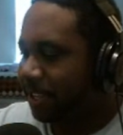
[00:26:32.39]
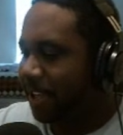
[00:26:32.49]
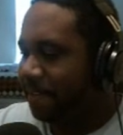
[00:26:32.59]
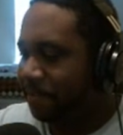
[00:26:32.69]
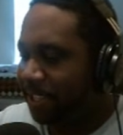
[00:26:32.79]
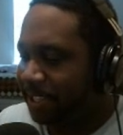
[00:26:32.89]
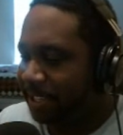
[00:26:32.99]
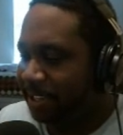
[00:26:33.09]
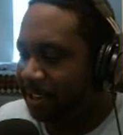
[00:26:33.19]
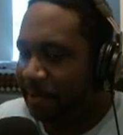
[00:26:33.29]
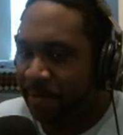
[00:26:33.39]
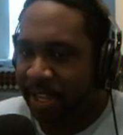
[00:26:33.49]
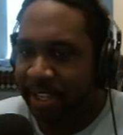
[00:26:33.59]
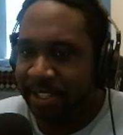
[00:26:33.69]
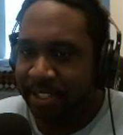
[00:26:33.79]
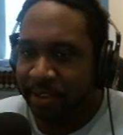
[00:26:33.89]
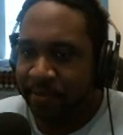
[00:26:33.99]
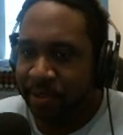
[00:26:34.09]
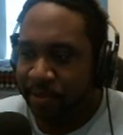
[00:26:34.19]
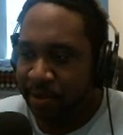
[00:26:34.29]
if this is going to be some
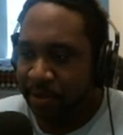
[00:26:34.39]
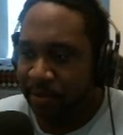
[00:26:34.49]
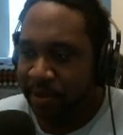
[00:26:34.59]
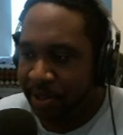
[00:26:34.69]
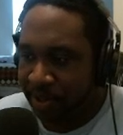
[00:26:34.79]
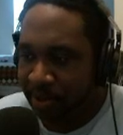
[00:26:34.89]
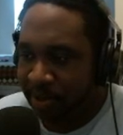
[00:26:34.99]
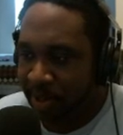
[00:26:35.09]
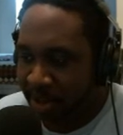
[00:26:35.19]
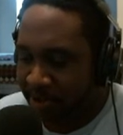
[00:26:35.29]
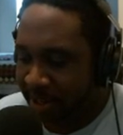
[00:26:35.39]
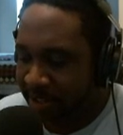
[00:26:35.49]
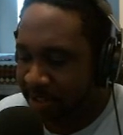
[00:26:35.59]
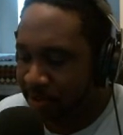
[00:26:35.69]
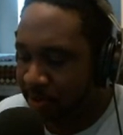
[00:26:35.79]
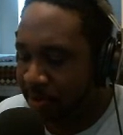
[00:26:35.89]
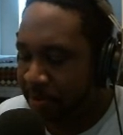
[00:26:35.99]
sort of huge online store,